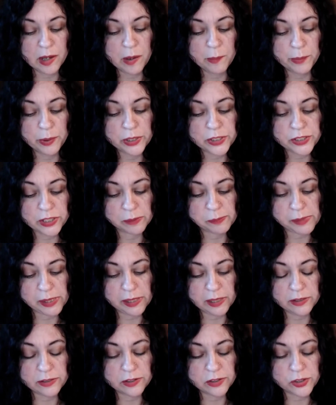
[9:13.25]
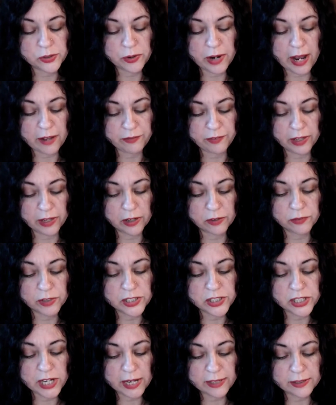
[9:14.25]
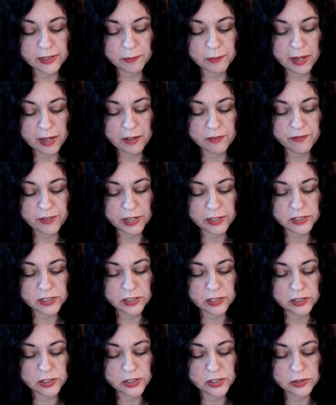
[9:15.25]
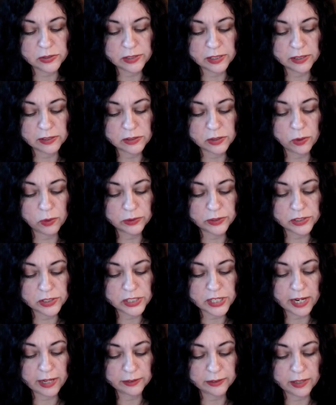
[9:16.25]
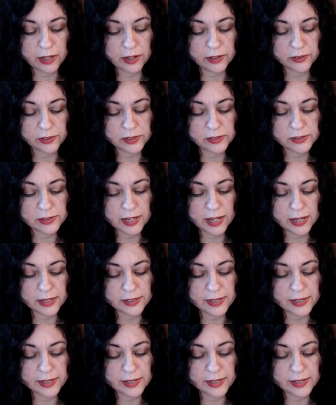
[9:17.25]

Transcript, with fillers: pushing me into traffic, rejecting my affection and choosing his golden child daughter instead,